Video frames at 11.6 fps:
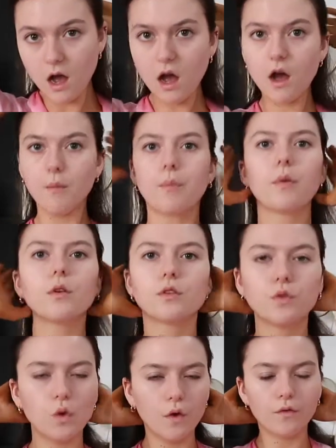up
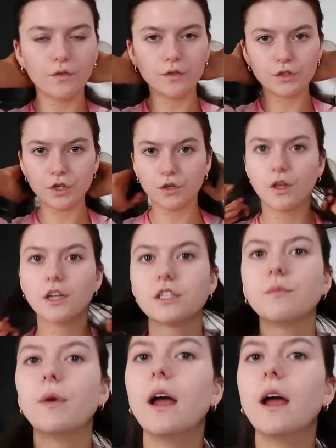sort of 2/3 of my